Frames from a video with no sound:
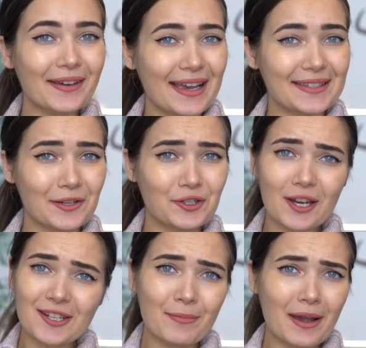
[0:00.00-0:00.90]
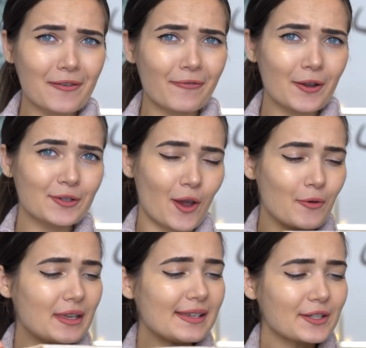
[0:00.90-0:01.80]
Okay, so judging by the
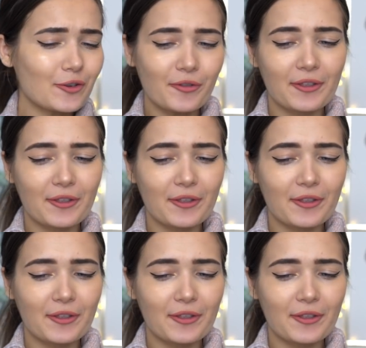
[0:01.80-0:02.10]
photo, these two